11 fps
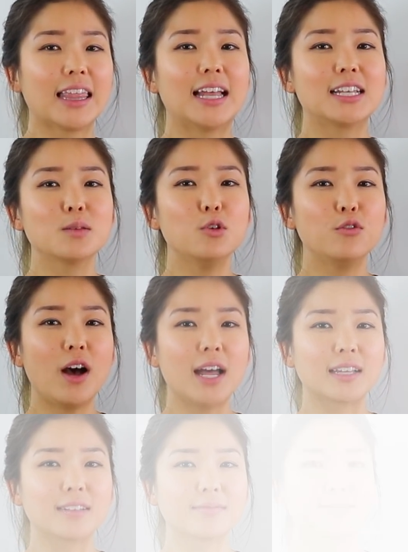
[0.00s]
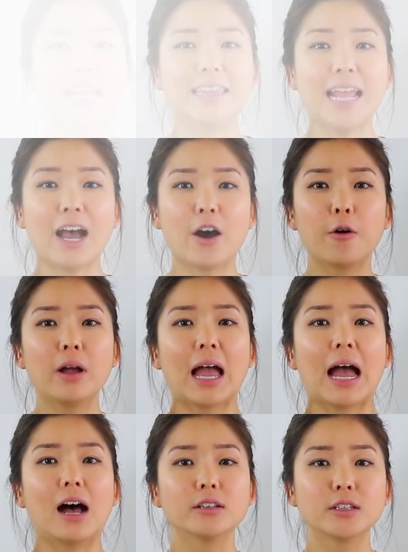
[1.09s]
Let's move on. Now,
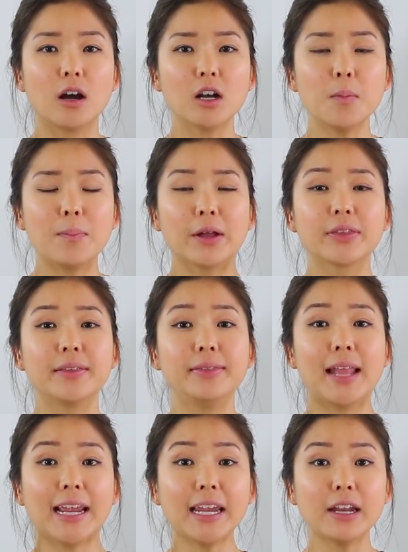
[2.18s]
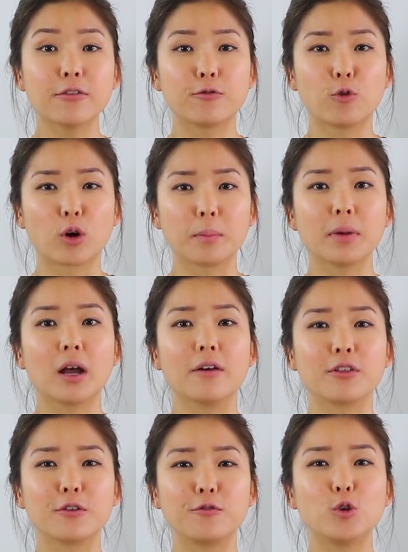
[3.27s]
I'll talk about the negative form
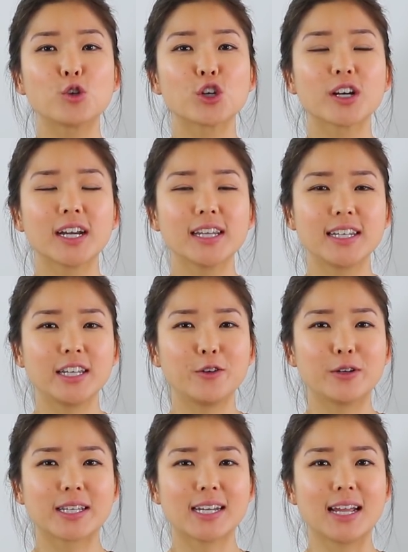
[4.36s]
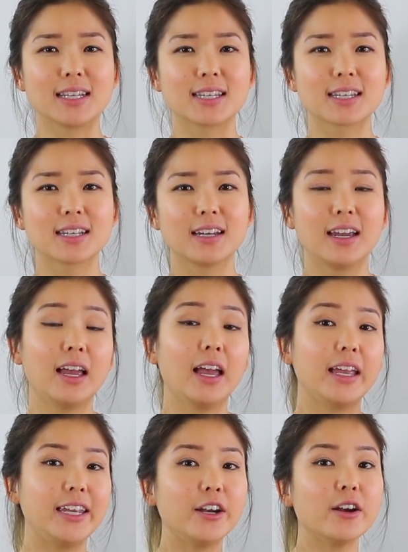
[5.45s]
of the future continuous tense.
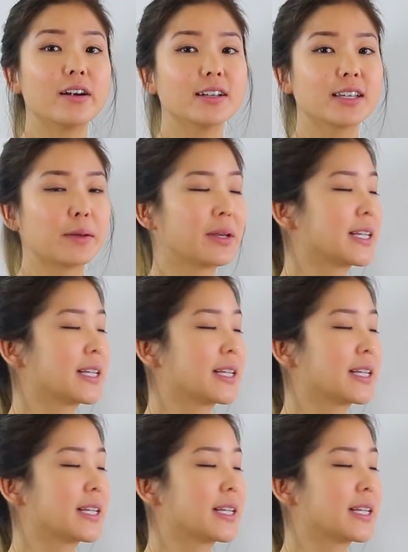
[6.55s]
Here are some